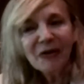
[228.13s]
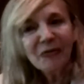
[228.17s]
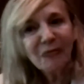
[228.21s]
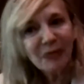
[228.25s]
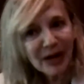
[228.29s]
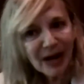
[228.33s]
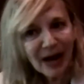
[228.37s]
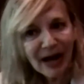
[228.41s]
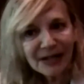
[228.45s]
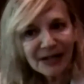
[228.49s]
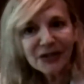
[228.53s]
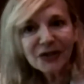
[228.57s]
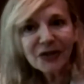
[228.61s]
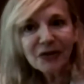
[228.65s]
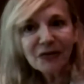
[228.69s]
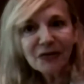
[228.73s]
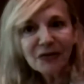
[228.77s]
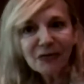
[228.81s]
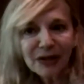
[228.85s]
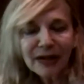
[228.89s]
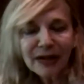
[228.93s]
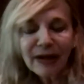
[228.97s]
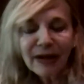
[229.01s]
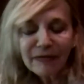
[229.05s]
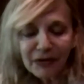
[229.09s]
we also
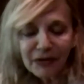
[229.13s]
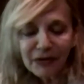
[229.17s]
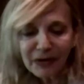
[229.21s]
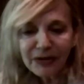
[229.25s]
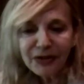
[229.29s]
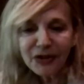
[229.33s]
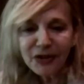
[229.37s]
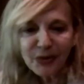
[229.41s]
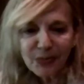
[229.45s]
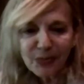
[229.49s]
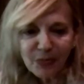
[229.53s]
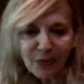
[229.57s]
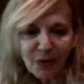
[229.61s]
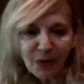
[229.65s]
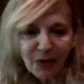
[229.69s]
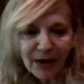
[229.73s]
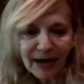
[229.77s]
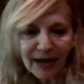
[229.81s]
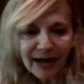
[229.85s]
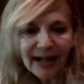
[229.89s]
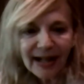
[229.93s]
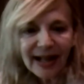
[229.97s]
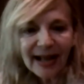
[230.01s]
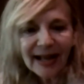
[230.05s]
would love your support.